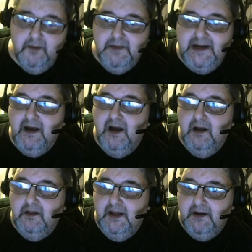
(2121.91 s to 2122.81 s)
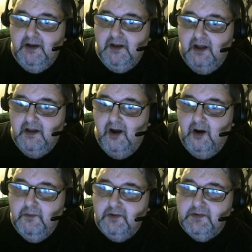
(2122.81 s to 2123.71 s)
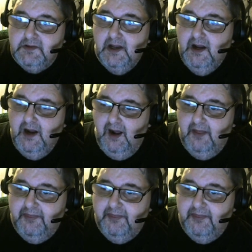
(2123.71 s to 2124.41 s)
make a like a almost a